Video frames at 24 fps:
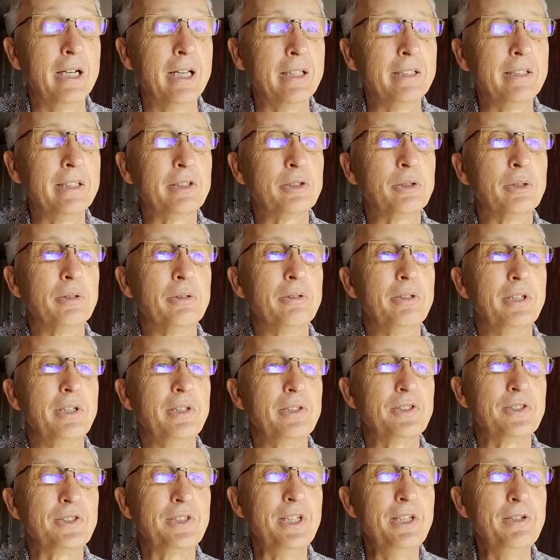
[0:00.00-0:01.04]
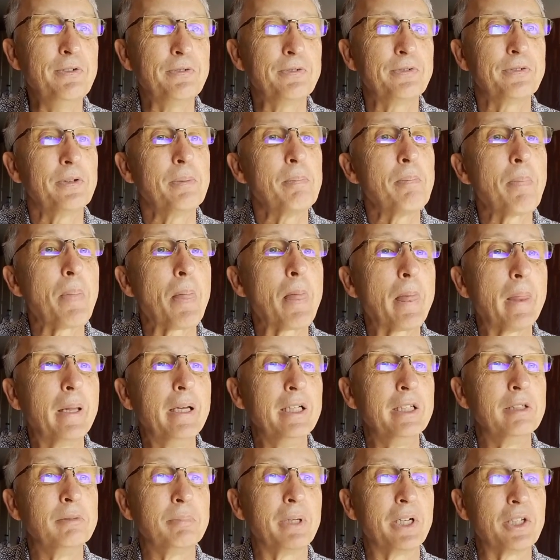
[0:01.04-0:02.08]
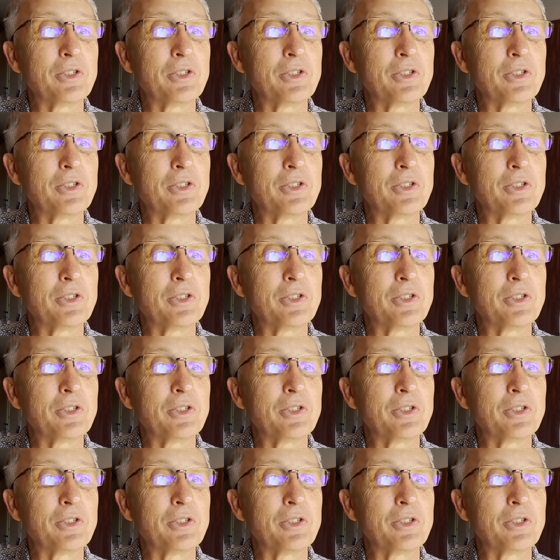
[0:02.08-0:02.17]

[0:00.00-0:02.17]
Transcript: landed on Recife in